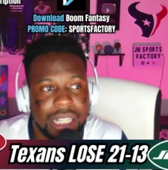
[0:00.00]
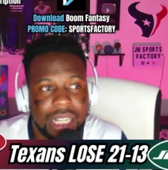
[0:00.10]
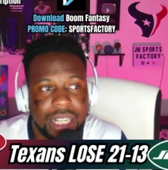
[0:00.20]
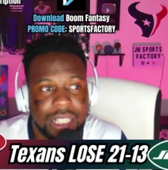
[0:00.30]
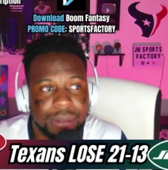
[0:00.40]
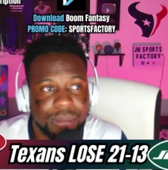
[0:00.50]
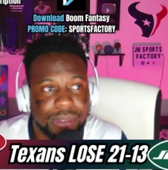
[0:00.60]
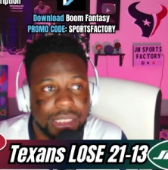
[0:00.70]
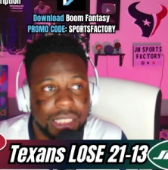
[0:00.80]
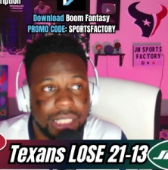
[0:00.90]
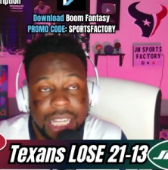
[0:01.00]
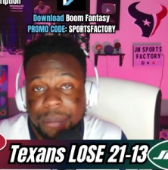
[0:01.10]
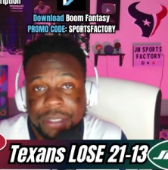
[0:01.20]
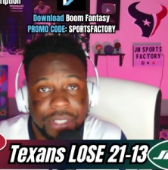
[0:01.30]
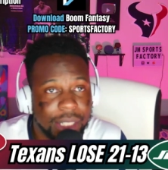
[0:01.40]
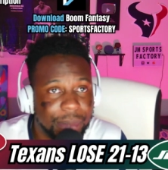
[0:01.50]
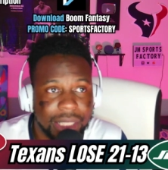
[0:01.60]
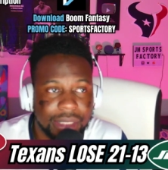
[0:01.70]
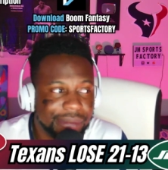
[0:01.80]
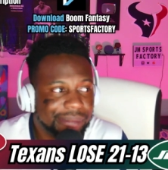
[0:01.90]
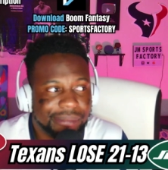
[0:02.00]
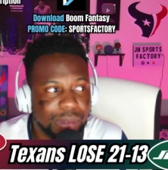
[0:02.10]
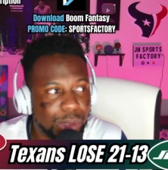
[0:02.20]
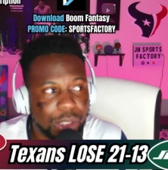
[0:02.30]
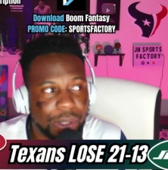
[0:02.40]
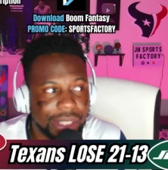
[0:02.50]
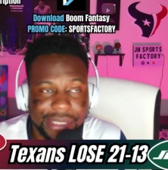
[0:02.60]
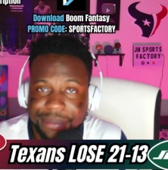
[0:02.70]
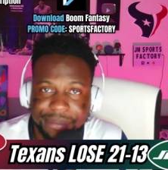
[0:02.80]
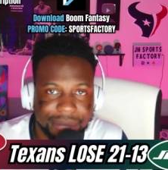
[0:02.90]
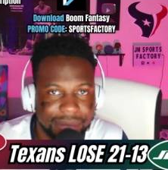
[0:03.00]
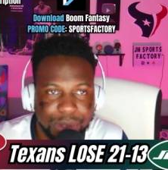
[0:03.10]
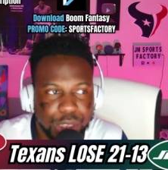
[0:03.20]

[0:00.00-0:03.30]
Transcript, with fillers: Um, Cammy Fairbairn, what's going on? What's